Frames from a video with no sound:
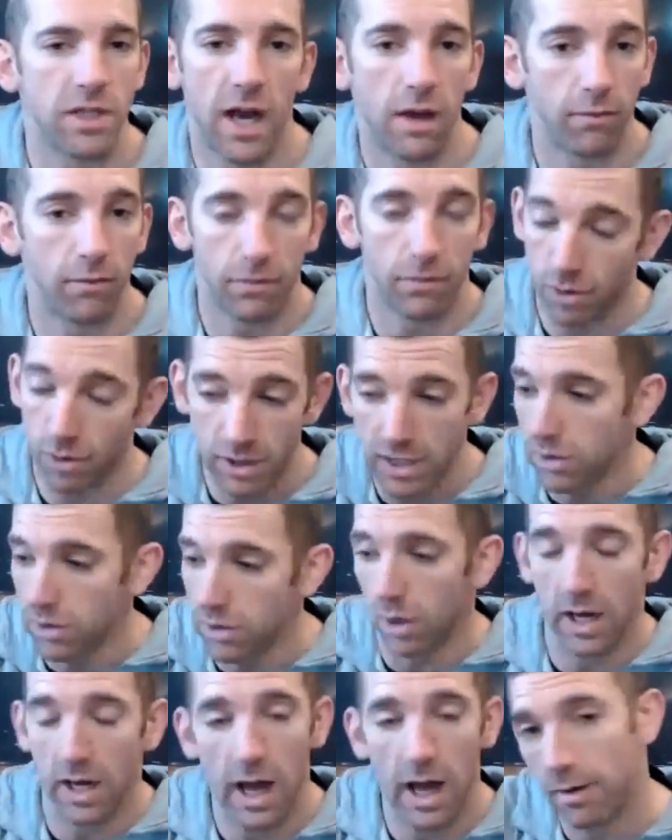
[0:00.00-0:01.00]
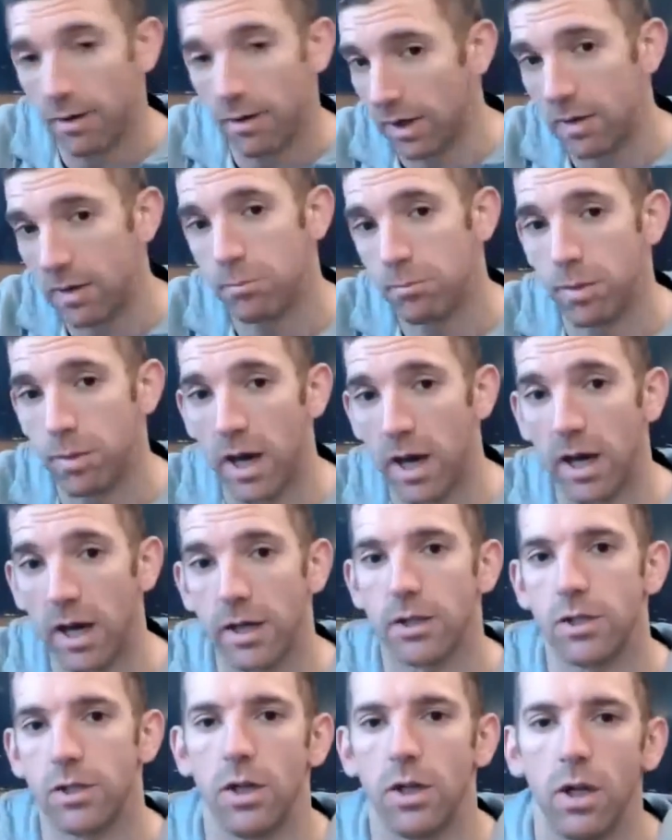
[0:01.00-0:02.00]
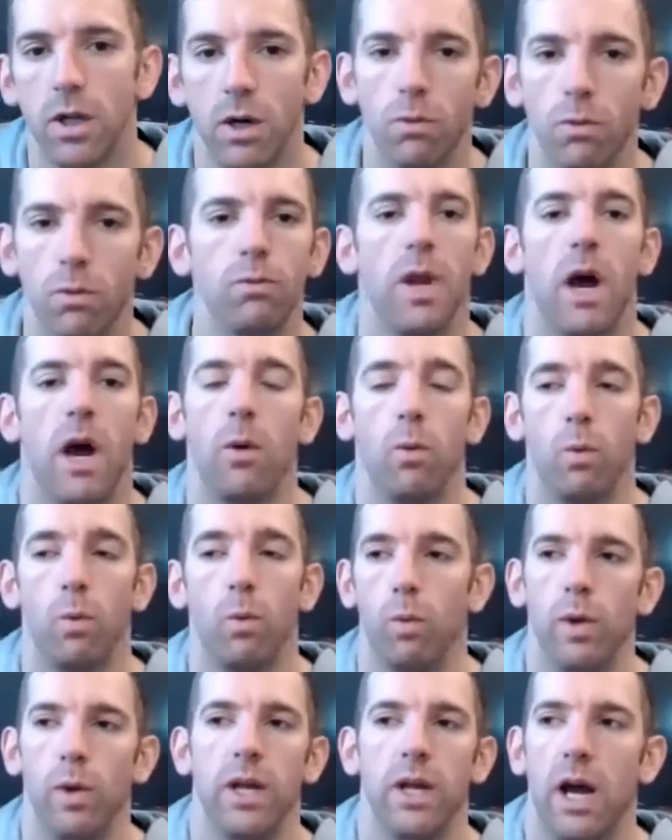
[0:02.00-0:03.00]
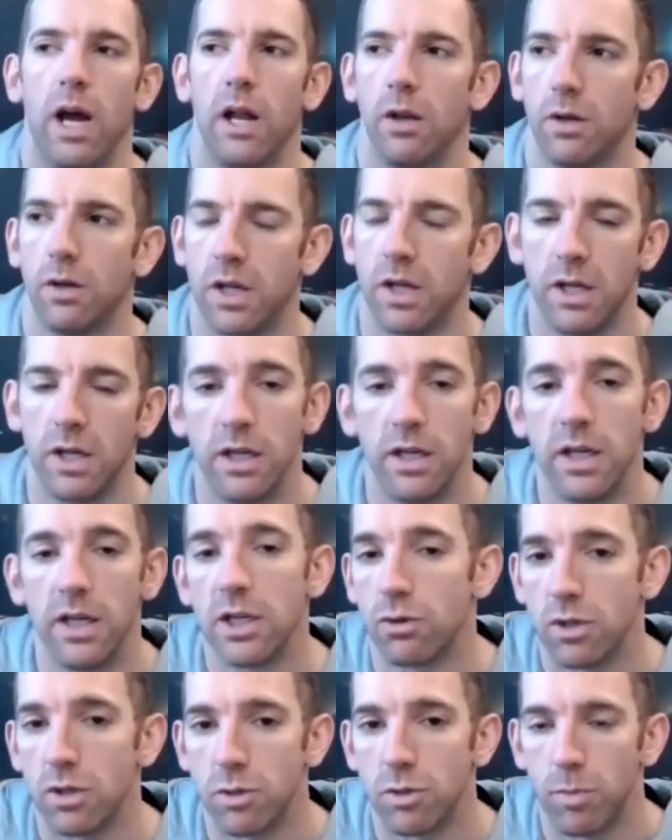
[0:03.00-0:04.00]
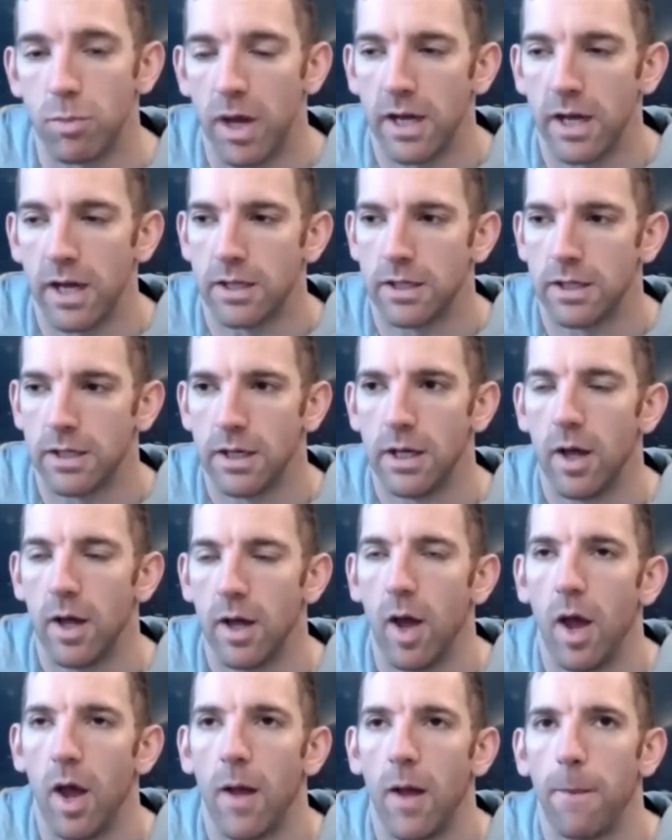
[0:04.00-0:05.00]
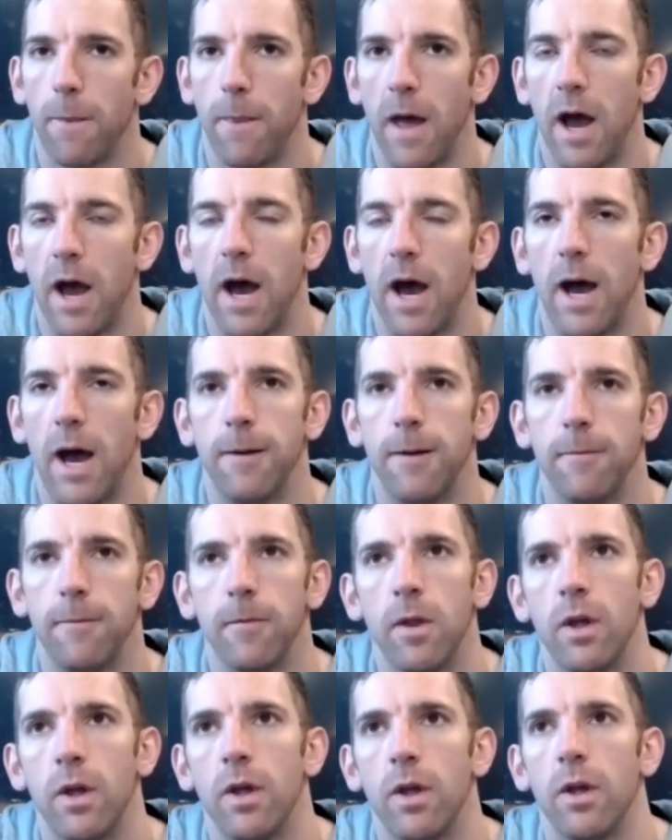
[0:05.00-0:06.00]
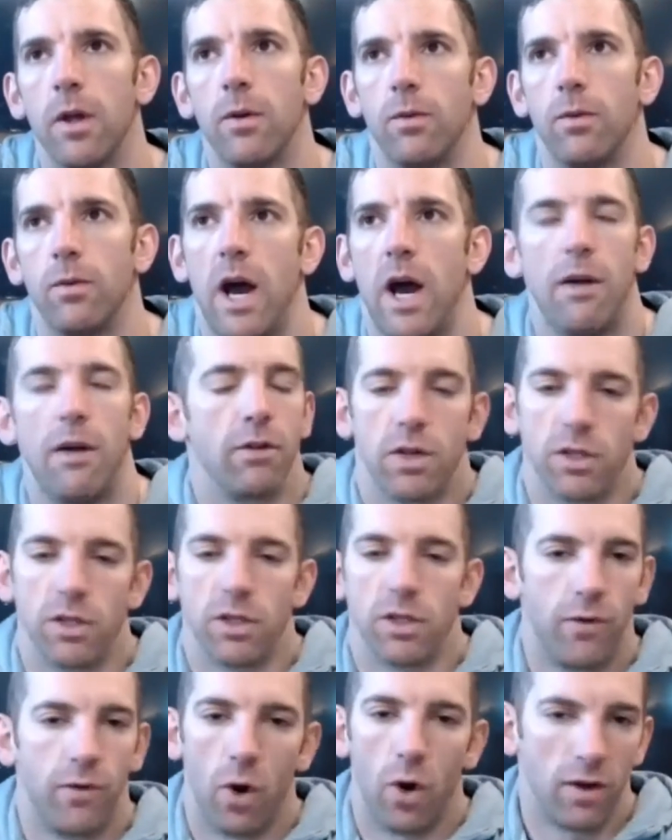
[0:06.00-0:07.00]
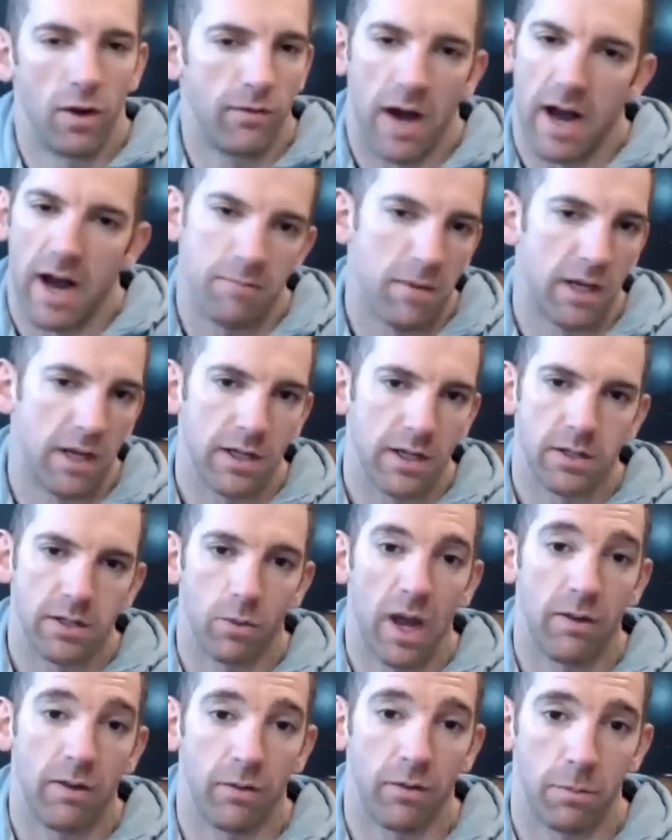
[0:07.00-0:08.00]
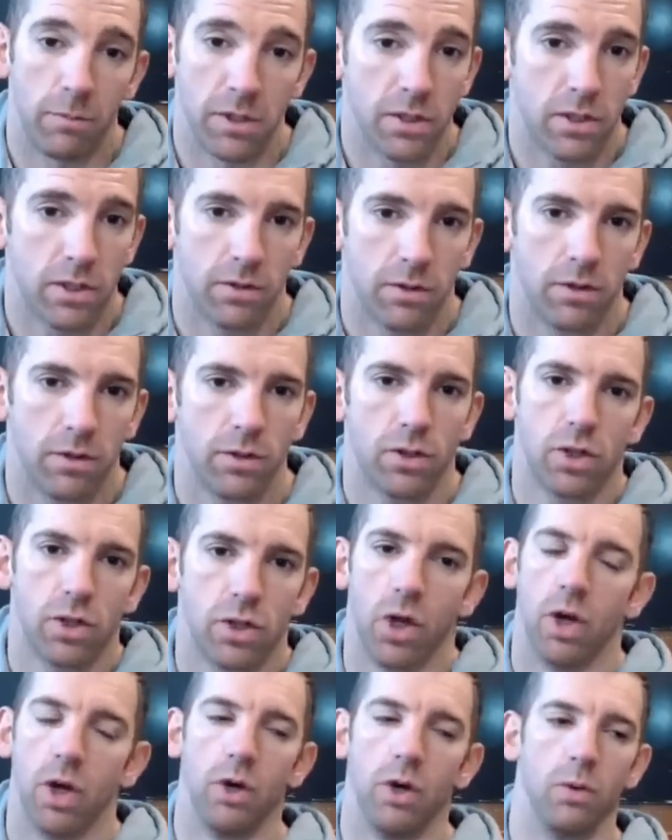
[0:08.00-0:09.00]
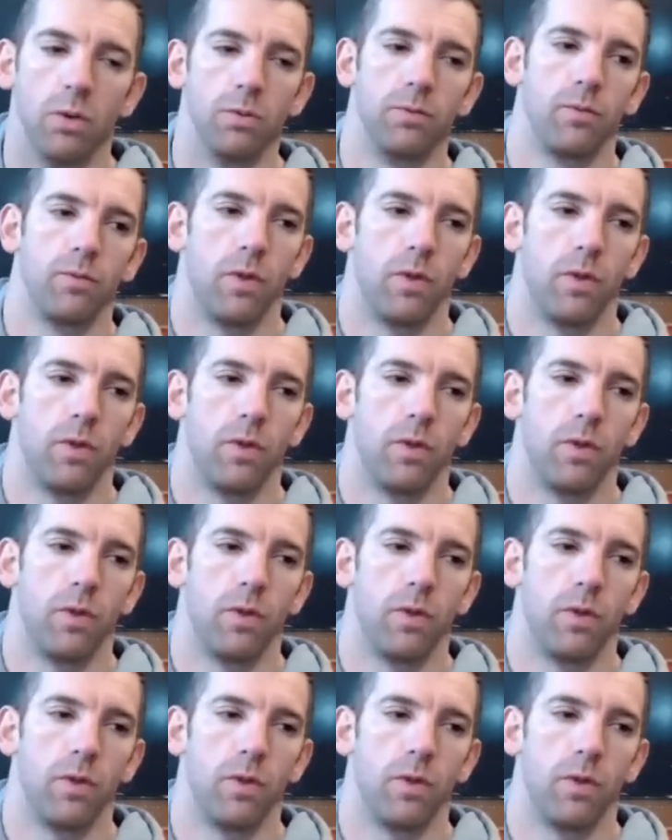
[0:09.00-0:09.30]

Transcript: times, because these all have impacts. You know, now we are lucky in this respect that Harrogate's 45 minutes away from us, so